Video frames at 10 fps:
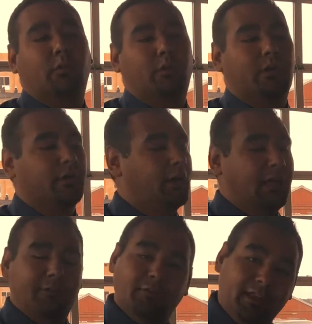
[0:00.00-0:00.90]
or
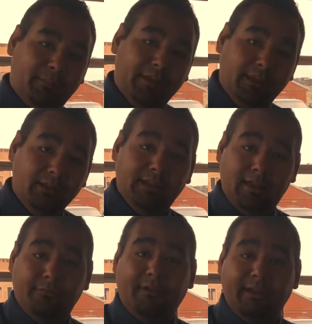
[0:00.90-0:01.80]
if you're like me and
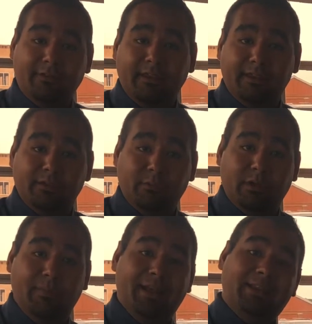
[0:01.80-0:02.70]
have 5 kids, when
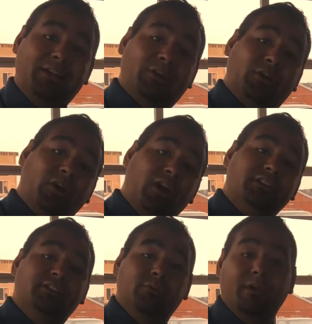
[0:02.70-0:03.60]
you're backing out of your
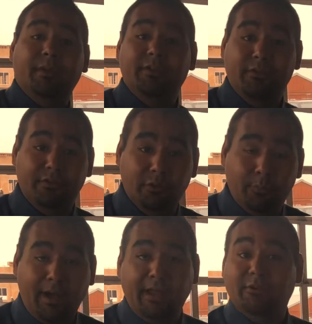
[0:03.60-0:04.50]
garage, you want to make sure there's no
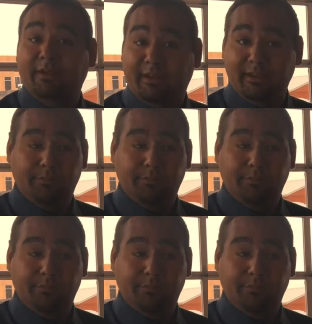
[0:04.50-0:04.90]
bikes or any kids